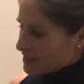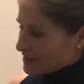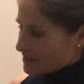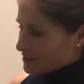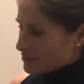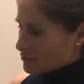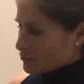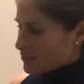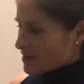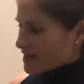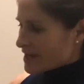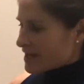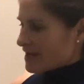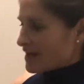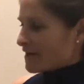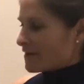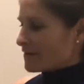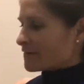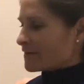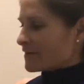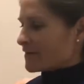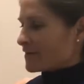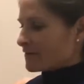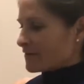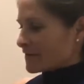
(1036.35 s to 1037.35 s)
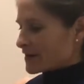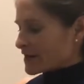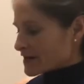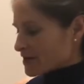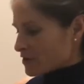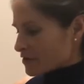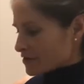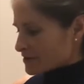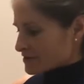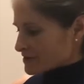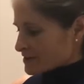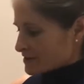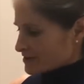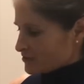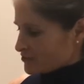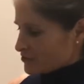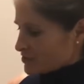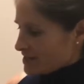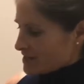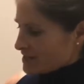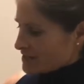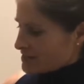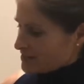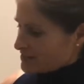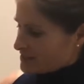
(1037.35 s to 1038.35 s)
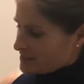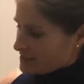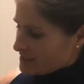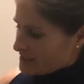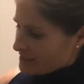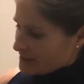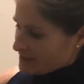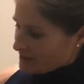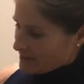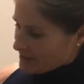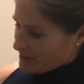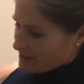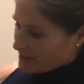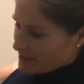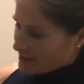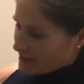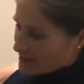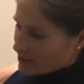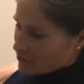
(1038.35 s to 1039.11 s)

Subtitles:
We have a very concentrated tea in here